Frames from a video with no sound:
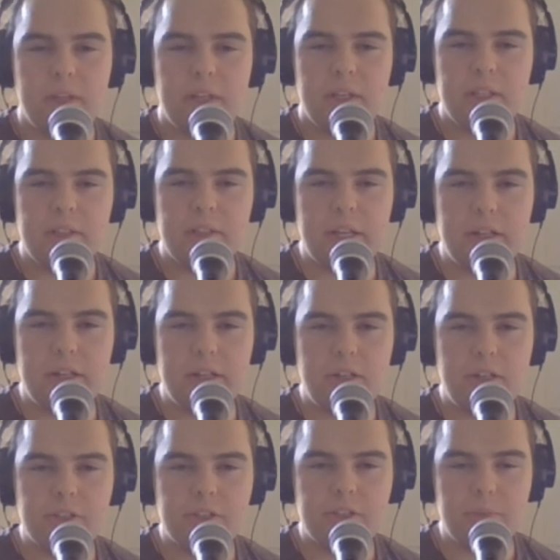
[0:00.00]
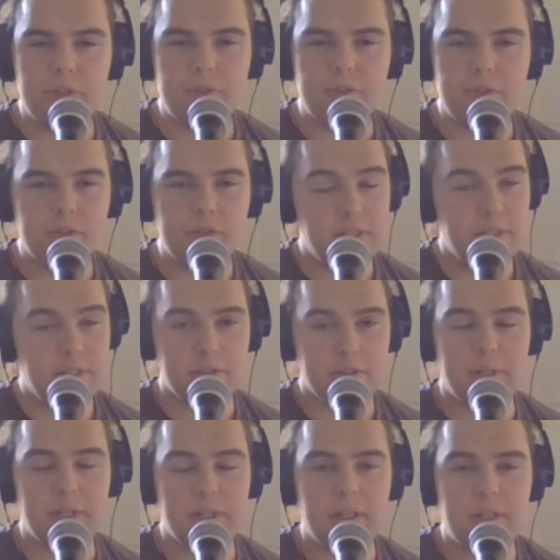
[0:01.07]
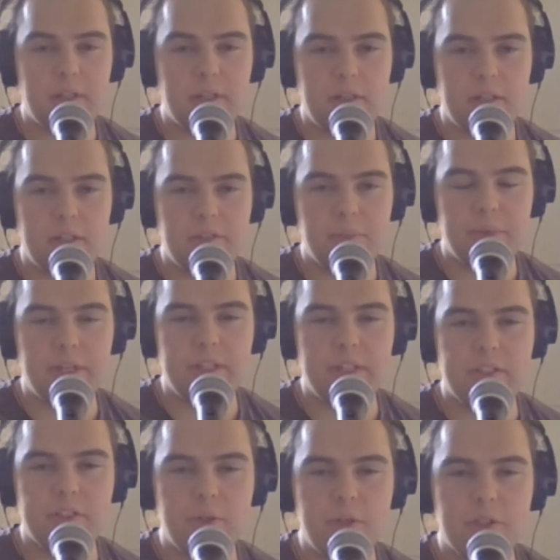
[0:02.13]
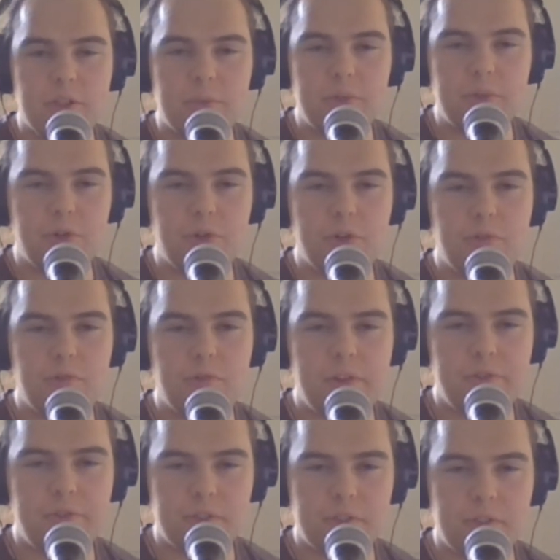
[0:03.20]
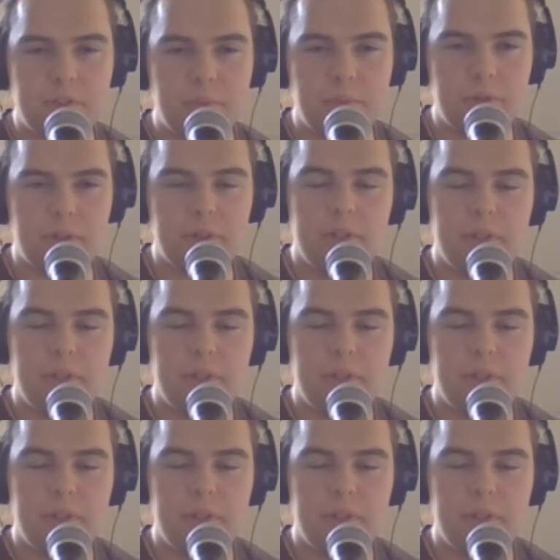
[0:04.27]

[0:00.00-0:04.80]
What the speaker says: It then asks me for details about the FPN. It's going to ask me for a reference number.